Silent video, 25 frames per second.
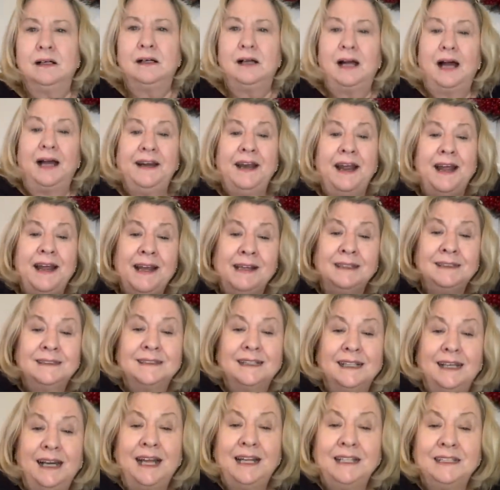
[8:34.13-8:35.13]
And I asked
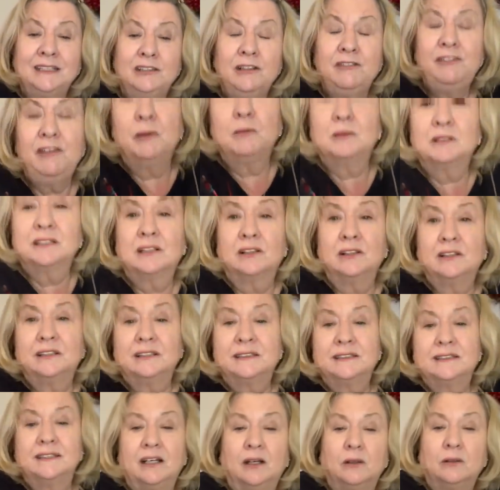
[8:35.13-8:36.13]
Alexa if it was going to
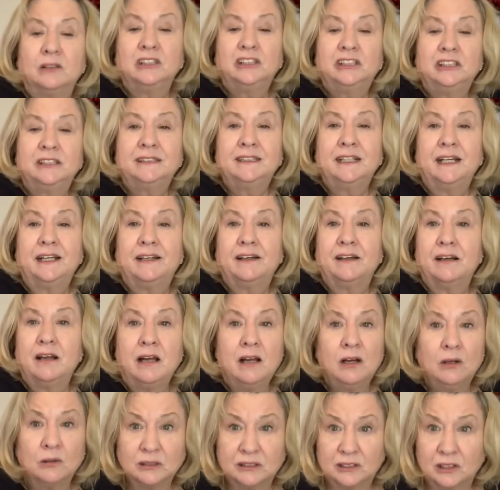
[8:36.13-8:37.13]
snow and she said
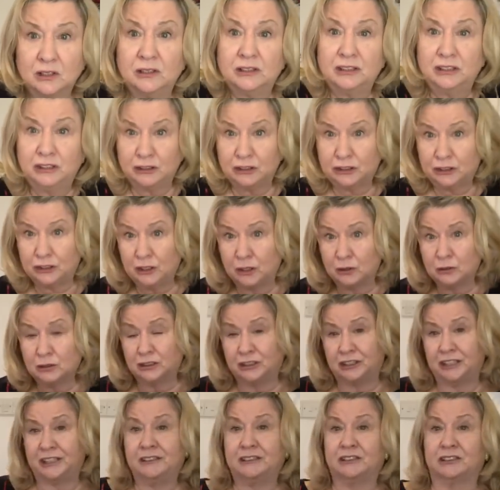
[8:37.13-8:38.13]
no. So it just shows
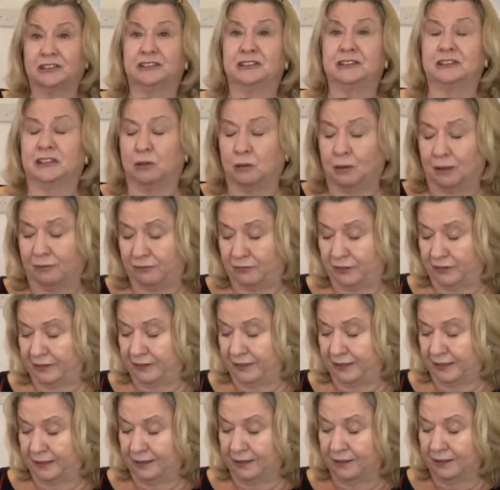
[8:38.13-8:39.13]
she doesn't know
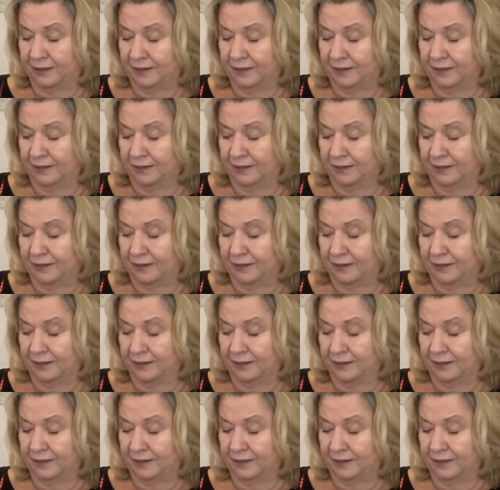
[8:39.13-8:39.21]
everything.